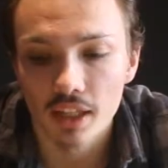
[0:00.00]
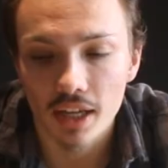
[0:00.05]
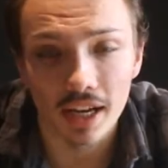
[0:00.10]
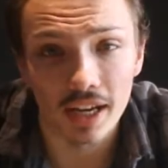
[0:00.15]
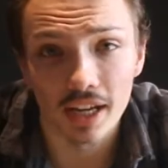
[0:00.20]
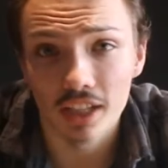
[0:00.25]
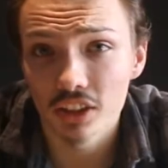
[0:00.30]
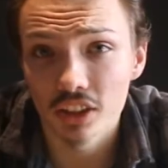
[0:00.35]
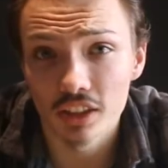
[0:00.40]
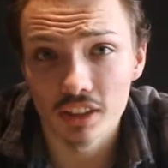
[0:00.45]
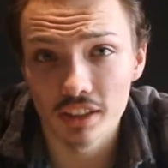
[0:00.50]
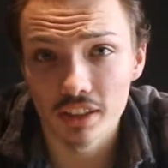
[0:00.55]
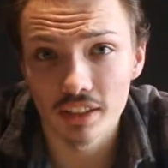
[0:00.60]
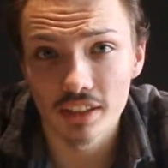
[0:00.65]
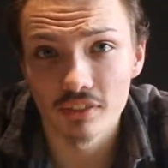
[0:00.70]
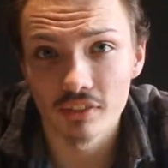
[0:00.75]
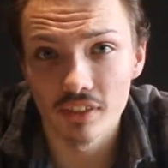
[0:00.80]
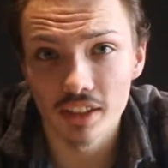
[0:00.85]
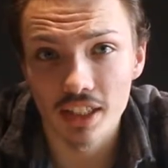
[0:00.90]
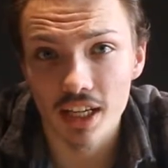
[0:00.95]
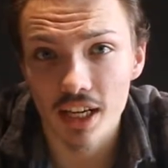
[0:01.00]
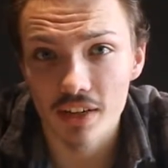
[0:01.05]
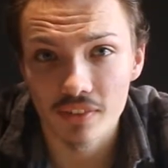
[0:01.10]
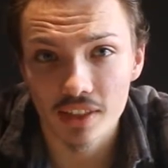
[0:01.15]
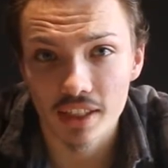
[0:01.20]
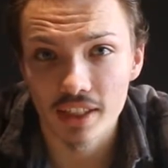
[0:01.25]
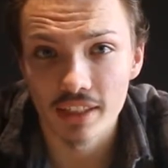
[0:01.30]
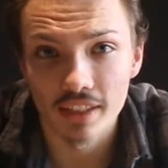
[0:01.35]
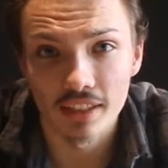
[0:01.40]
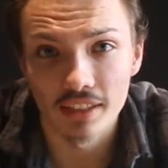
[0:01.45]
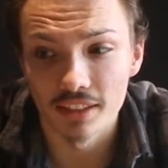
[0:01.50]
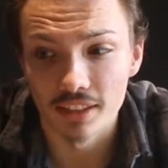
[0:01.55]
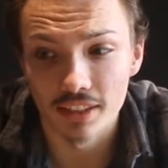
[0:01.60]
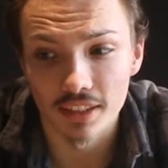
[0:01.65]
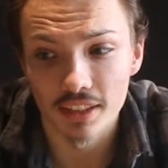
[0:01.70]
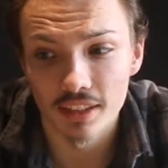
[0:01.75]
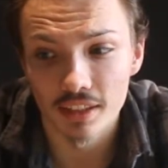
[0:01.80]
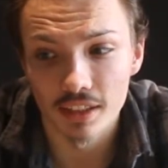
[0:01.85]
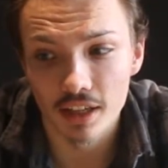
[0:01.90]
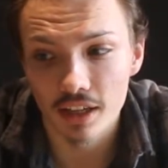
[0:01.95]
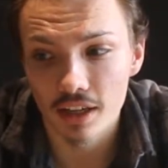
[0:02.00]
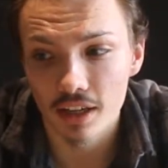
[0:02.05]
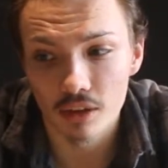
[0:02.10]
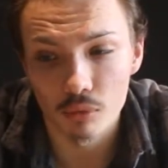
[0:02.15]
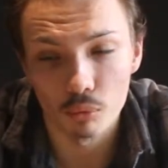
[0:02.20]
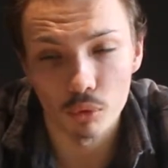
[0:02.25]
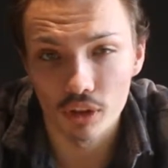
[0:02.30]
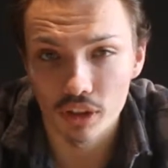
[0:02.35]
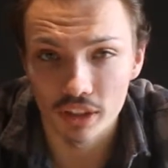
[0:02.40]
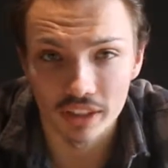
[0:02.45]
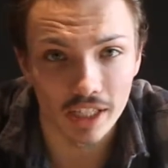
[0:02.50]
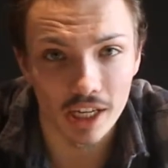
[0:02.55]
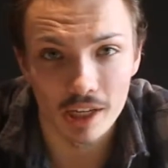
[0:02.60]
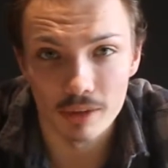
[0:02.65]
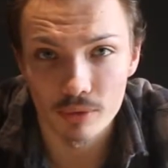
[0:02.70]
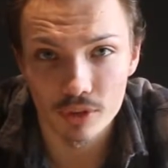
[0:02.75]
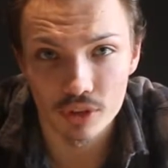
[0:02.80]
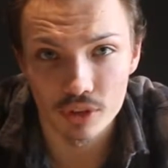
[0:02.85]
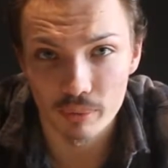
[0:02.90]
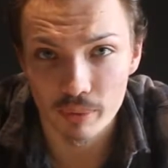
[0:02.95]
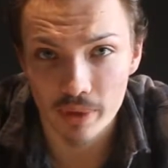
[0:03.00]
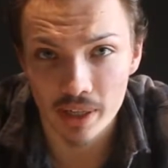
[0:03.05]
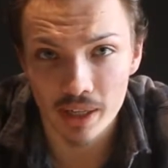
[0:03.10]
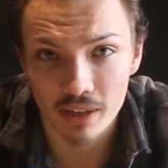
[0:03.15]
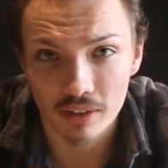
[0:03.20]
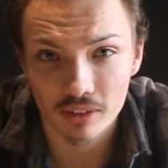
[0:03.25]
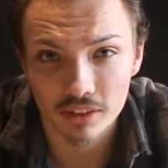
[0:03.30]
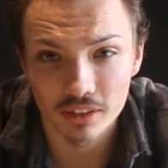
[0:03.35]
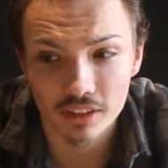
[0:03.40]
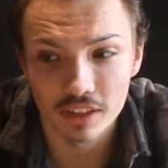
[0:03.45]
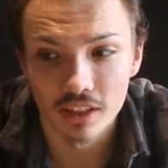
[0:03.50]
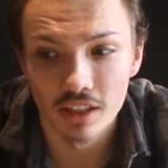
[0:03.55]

I actually didn't really have any idea what the game was about.